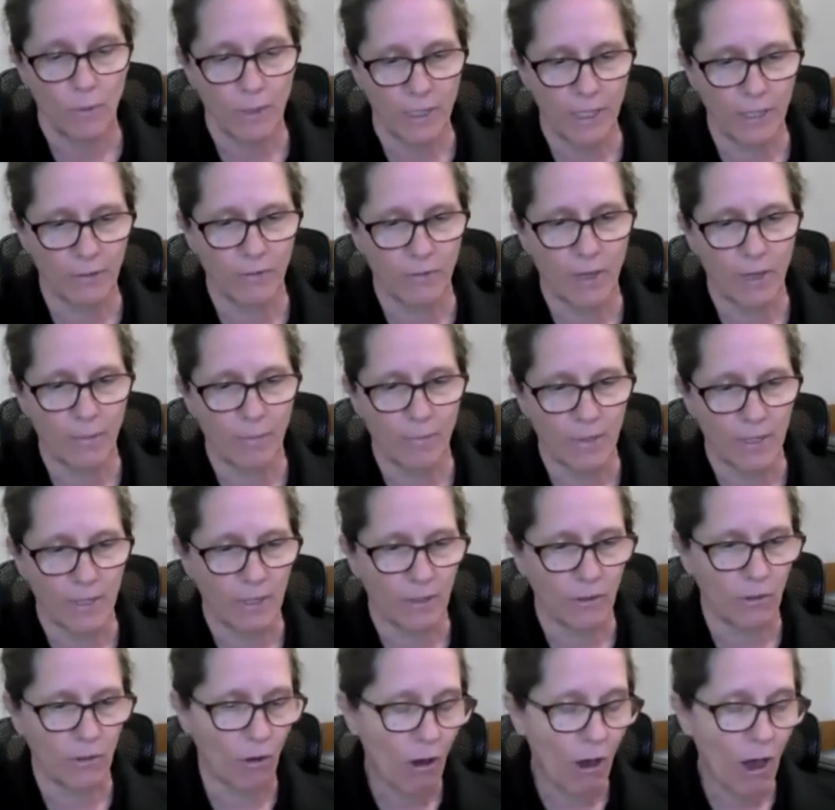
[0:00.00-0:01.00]
give them
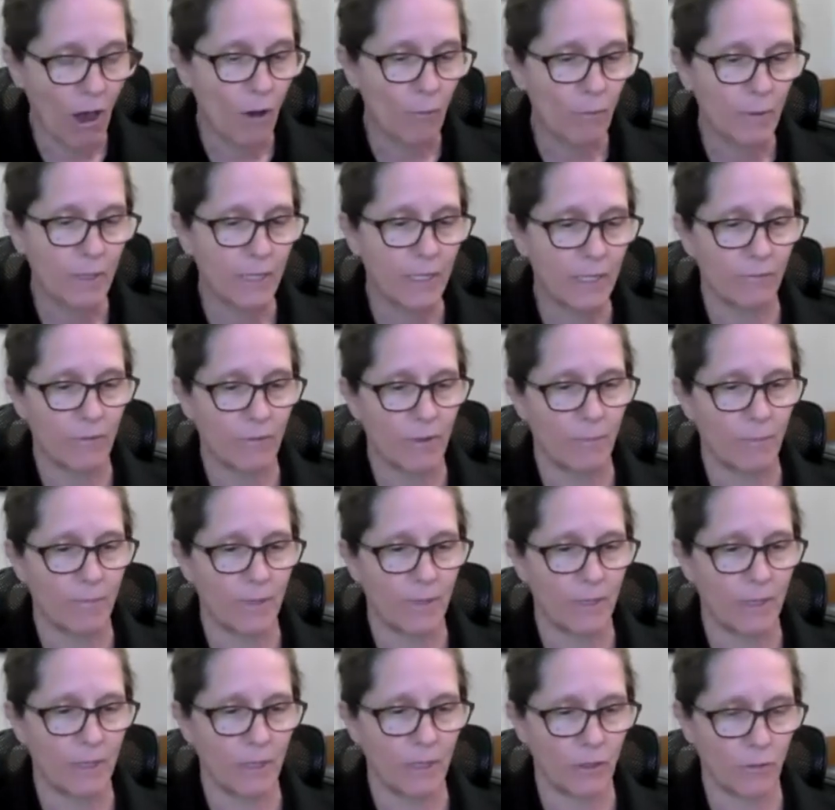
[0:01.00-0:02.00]
the law, we give them
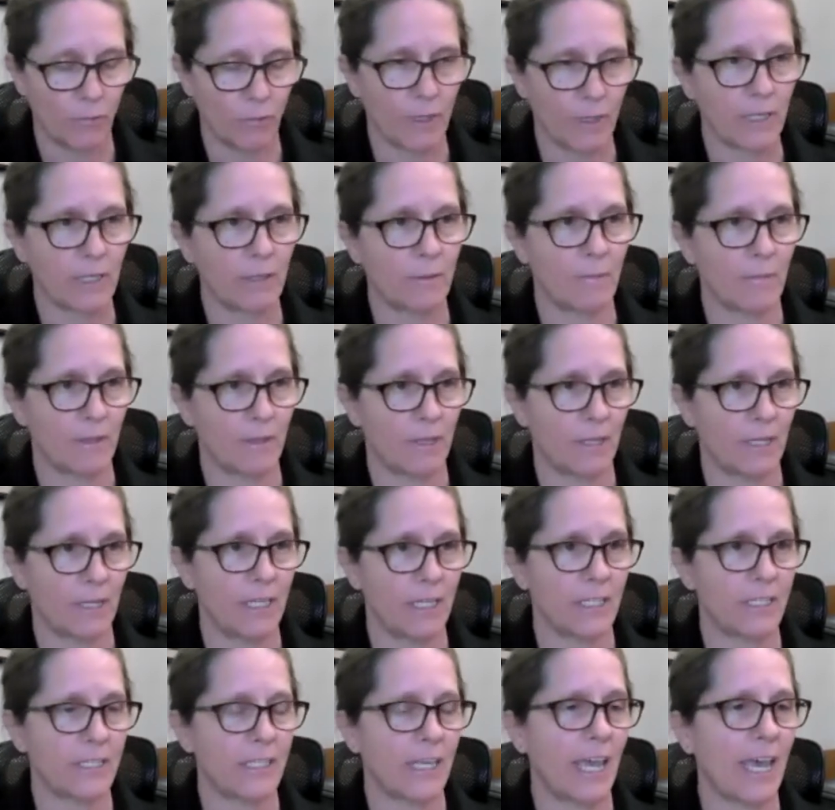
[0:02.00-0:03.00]
the curriculum that they
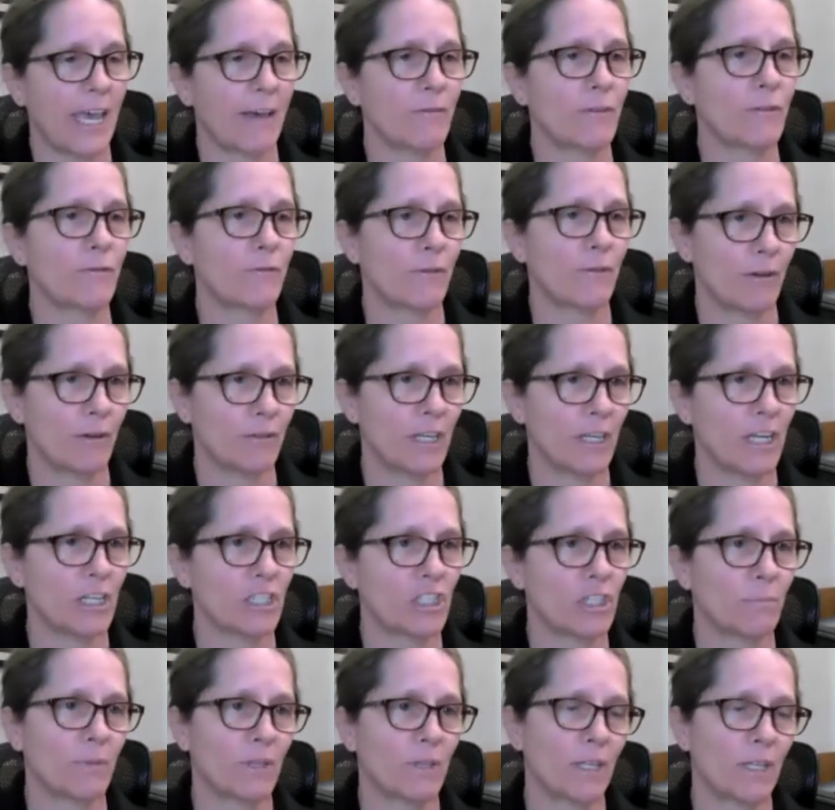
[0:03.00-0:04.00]
need to have the
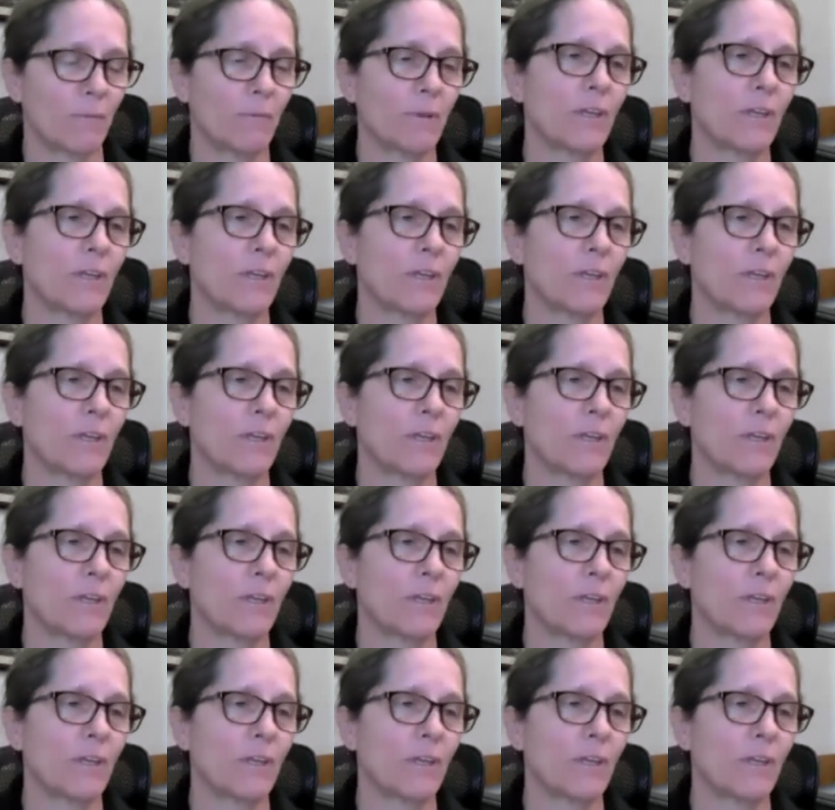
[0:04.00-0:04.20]
foundation, but then we